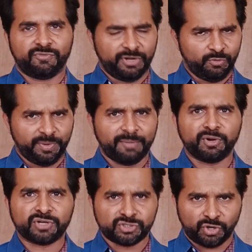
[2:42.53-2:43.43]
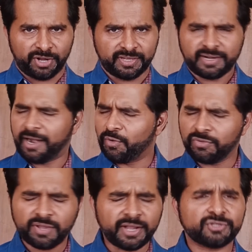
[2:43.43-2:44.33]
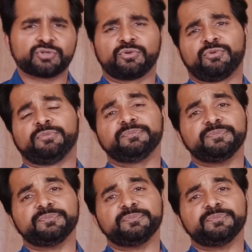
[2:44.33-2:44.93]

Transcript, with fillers: Will you be able to enjoy that? I don't think so.